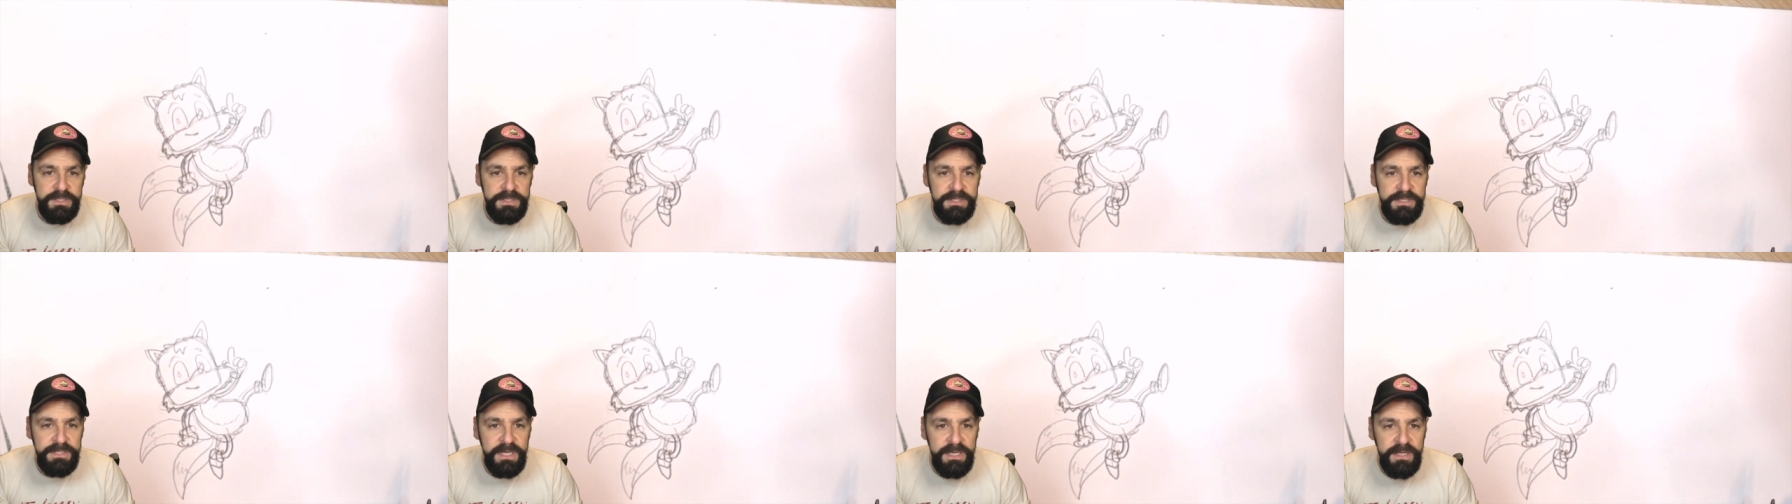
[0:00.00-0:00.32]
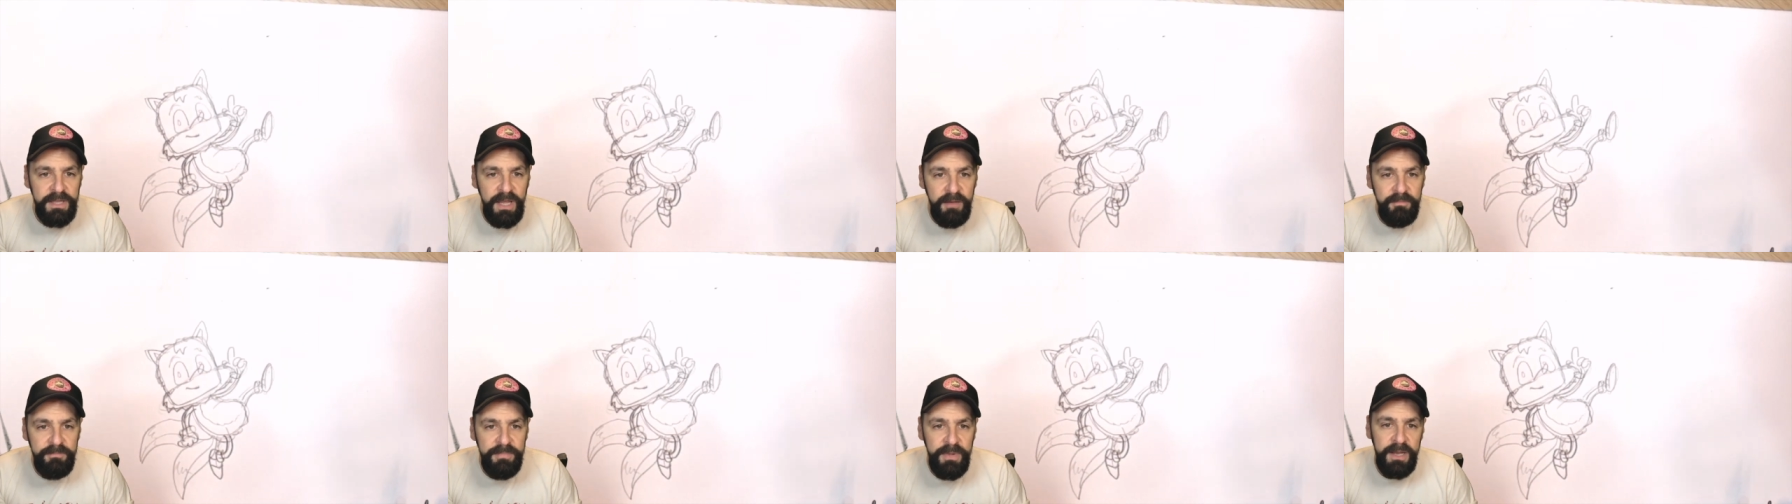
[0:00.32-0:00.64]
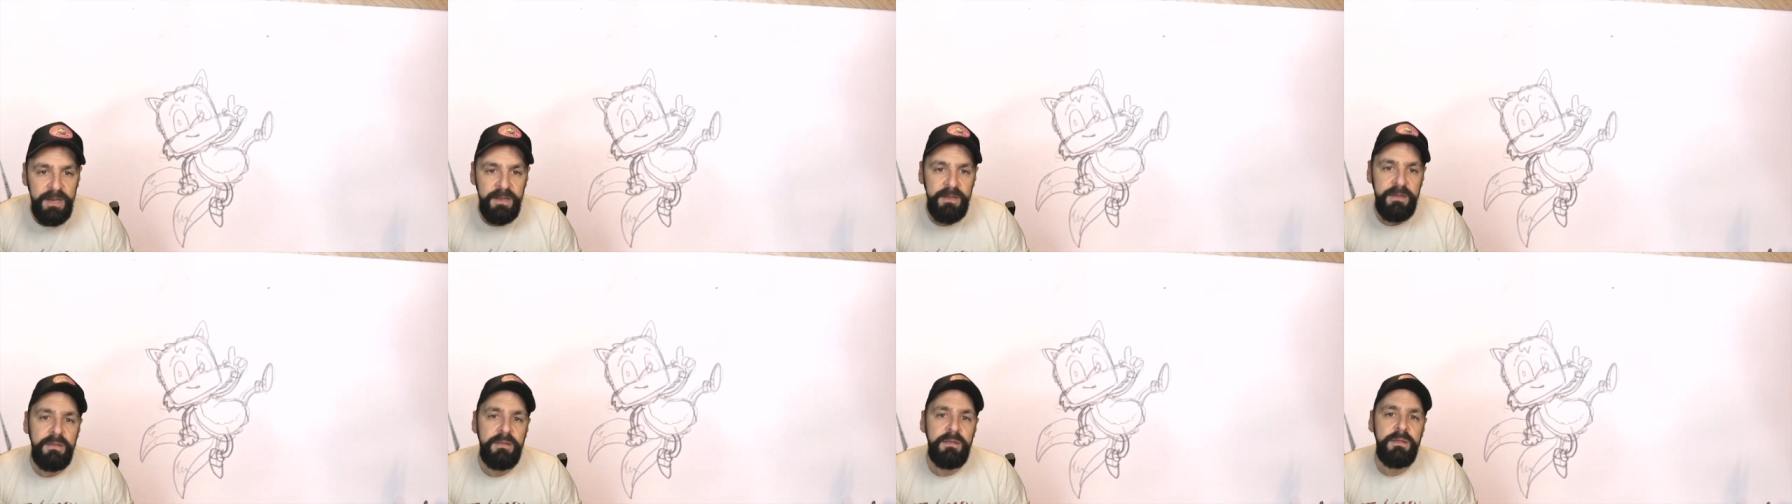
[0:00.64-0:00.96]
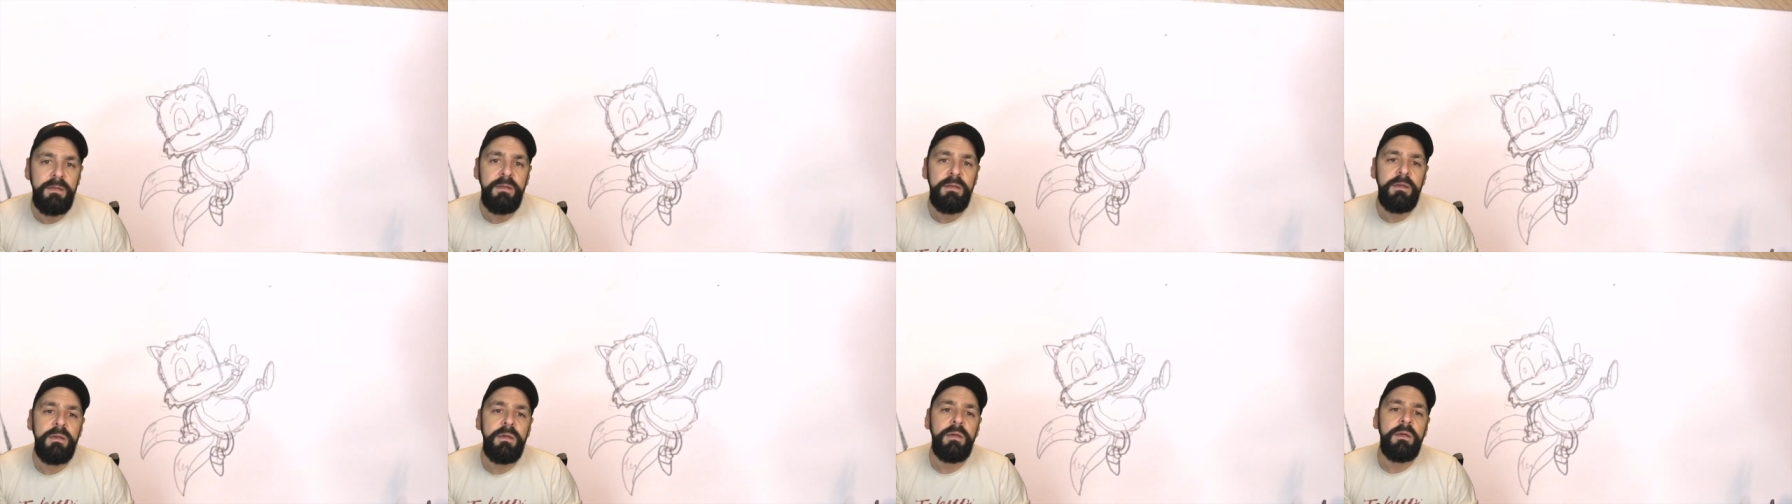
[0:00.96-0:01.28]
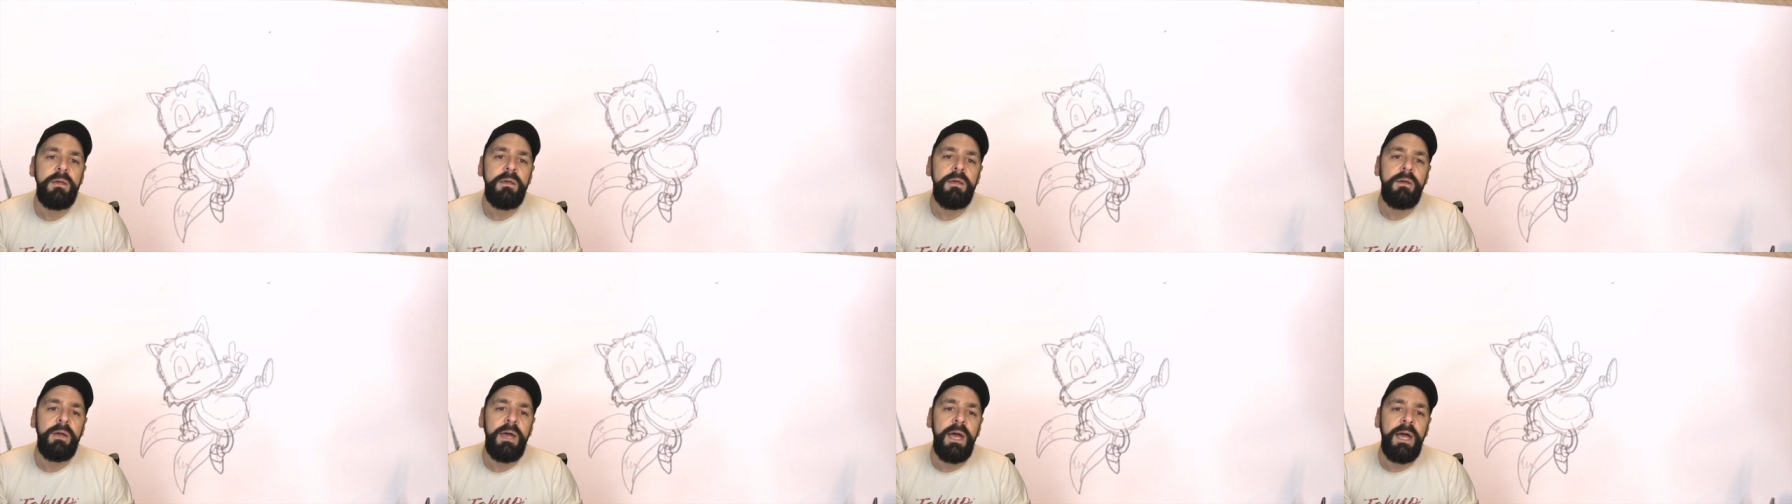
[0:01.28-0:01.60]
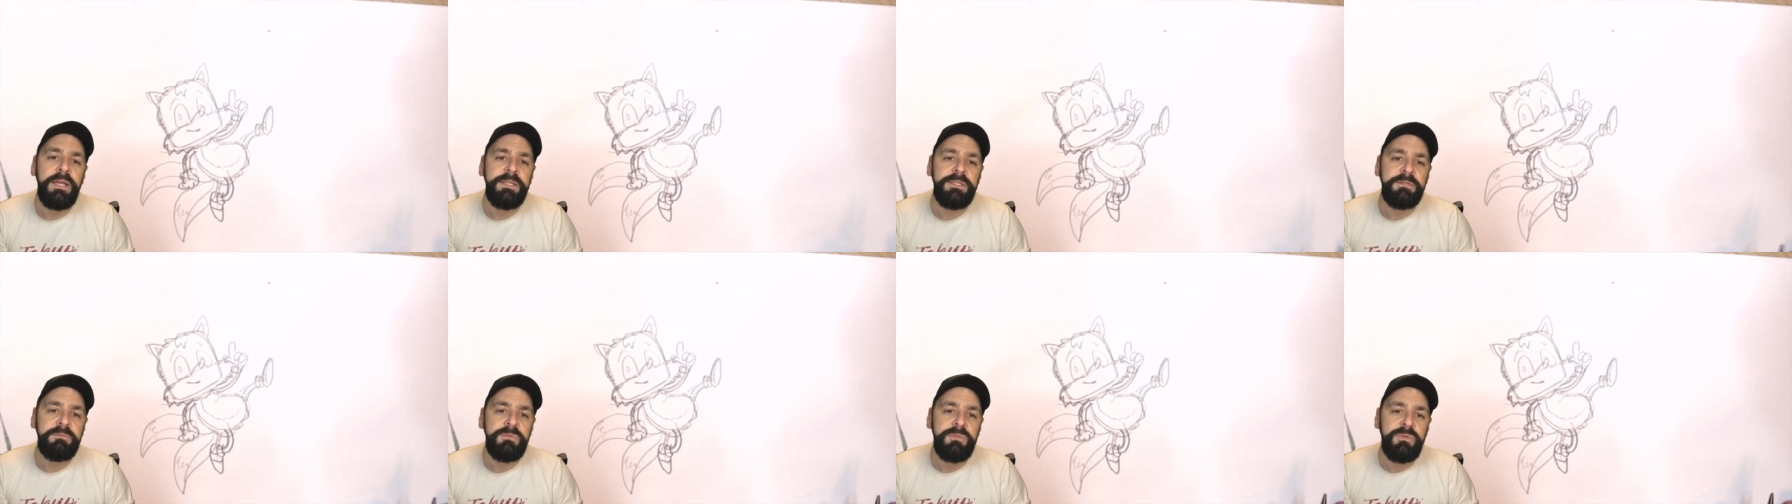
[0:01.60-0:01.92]
see that better
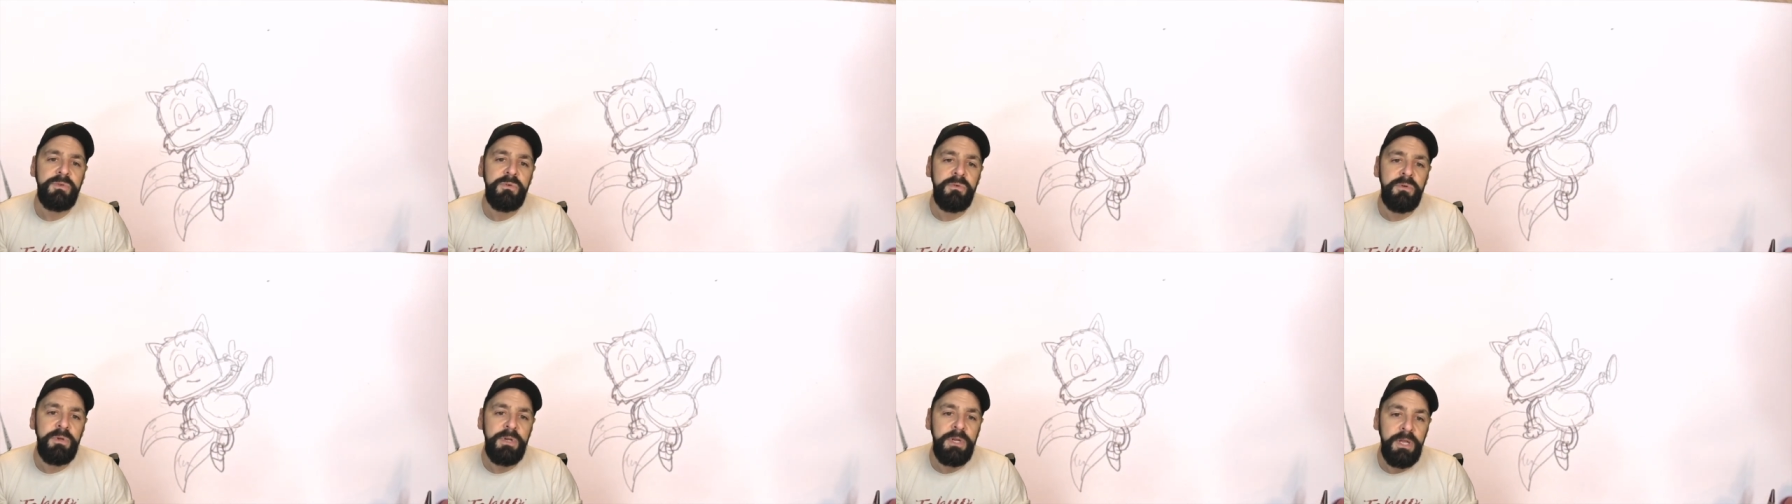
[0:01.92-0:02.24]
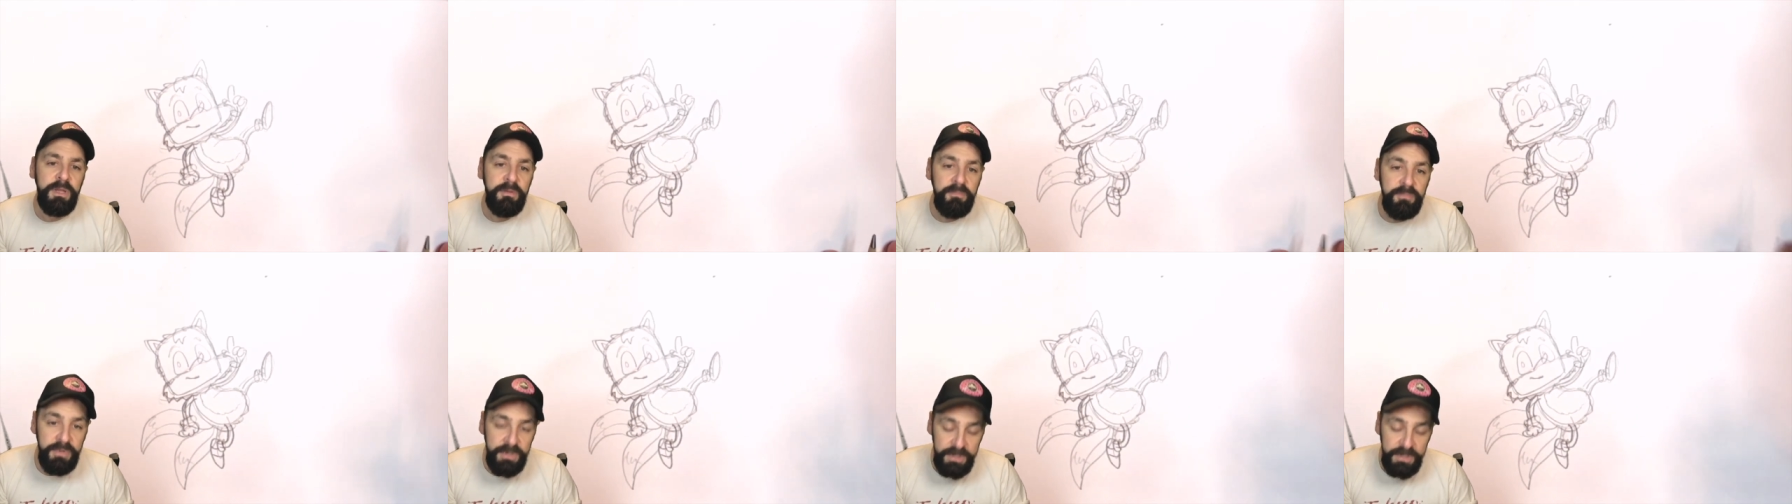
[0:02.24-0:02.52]
as I'm drawing it.